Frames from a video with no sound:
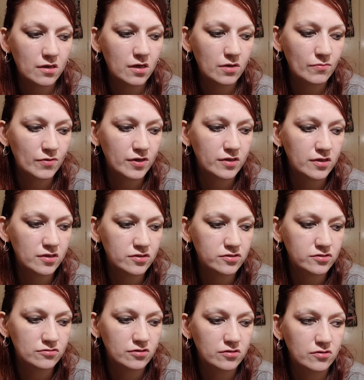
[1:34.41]
I went
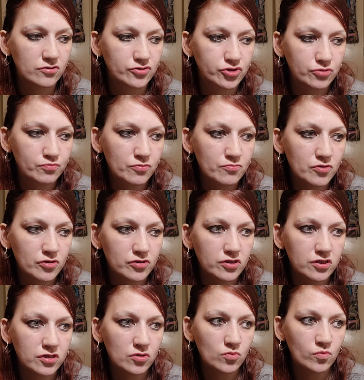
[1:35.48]
into a little
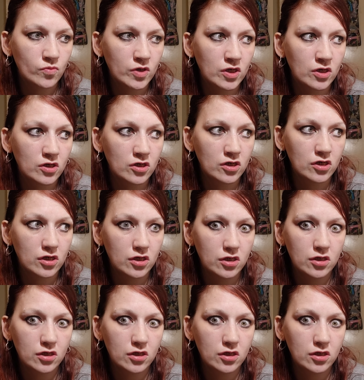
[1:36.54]
supermarket where